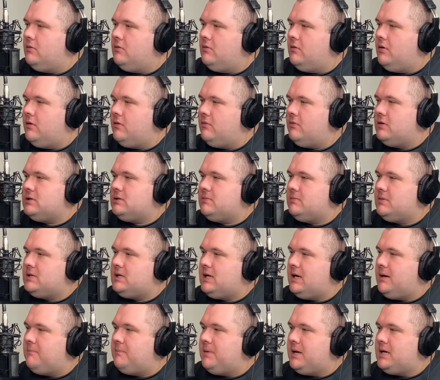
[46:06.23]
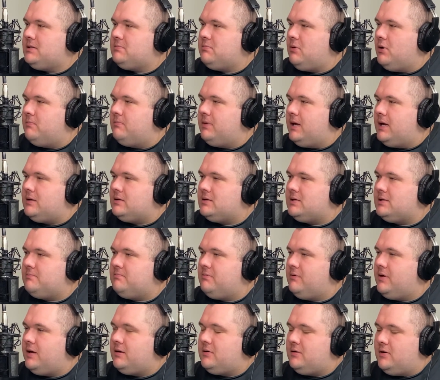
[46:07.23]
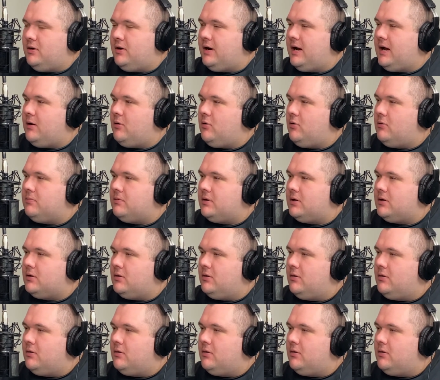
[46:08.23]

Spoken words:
Otherwise, I'm gonna take a baseball bat and split your head open.